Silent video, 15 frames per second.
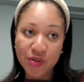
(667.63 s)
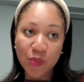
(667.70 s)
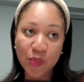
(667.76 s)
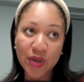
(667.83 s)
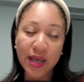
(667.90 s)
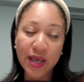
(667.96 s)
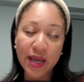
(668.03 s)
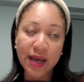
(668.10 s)
So
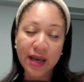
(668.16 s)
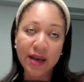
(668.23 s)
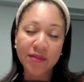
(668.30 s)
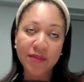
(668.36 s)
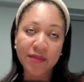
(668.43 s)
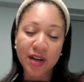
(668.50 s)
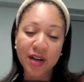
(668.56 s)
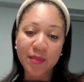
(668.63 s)
we
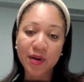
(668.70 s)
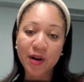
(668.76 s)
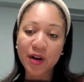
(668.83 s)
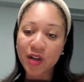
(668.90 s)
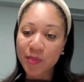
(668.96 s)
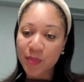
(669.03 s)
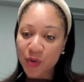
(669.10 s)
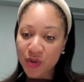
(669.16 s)
have
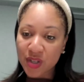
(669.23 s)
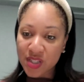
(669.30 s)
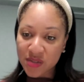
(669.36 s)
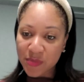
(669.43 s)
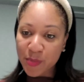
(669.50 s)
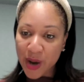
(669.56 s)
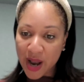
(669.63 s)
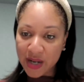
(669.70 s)
our communities
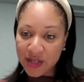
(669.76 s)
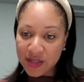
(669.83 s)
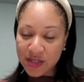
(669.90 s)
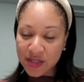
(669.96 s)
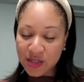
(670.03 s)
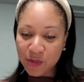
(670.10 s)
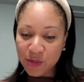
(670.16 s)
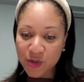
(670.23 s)
of practice,